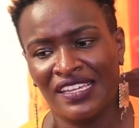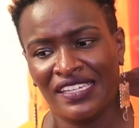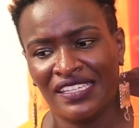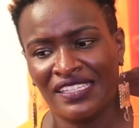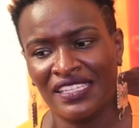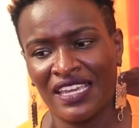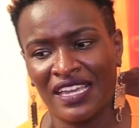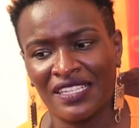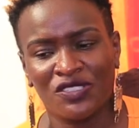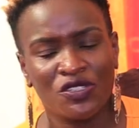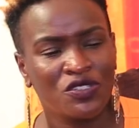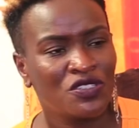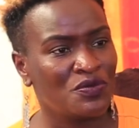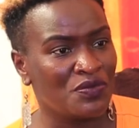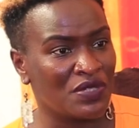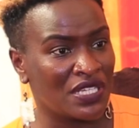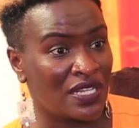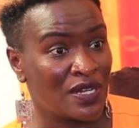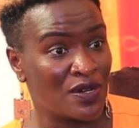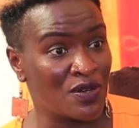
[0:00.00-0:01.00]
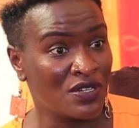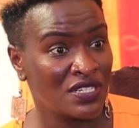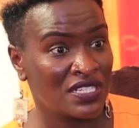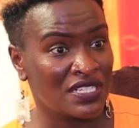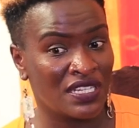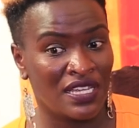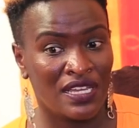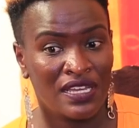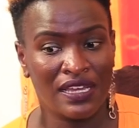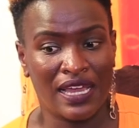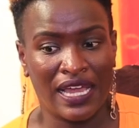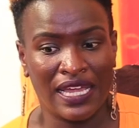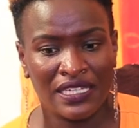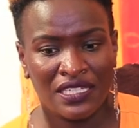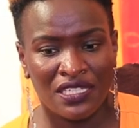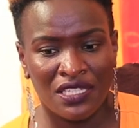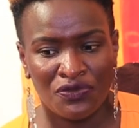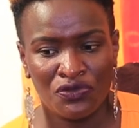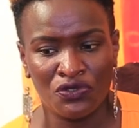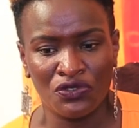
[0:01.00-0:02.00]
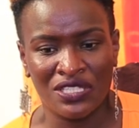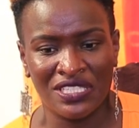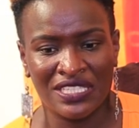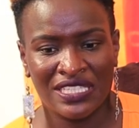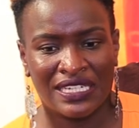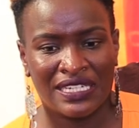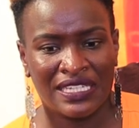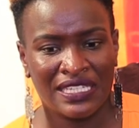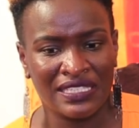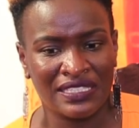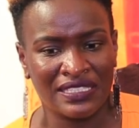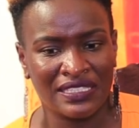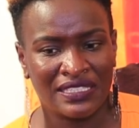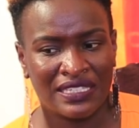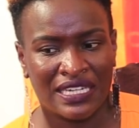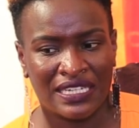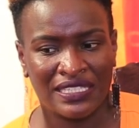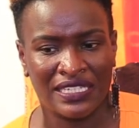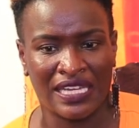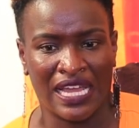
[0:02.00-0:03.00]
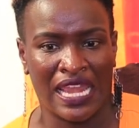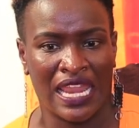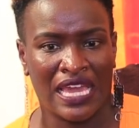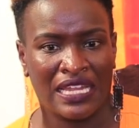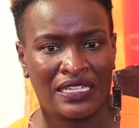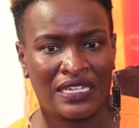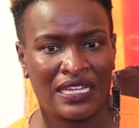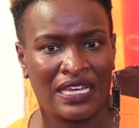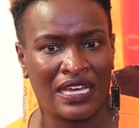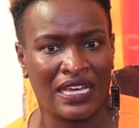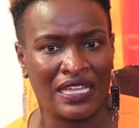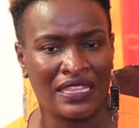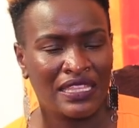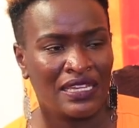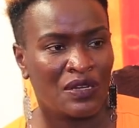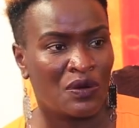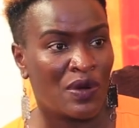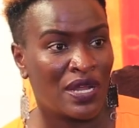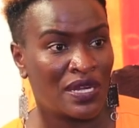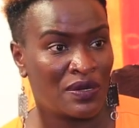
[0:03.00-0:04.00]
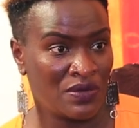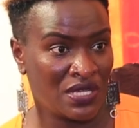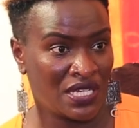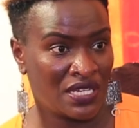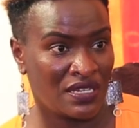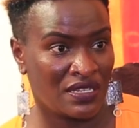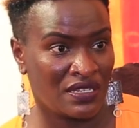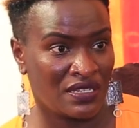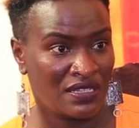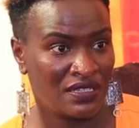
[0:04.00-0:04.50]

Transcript: He has taught me a lot. Alinifundisha desk na nikalana. I think 1 week.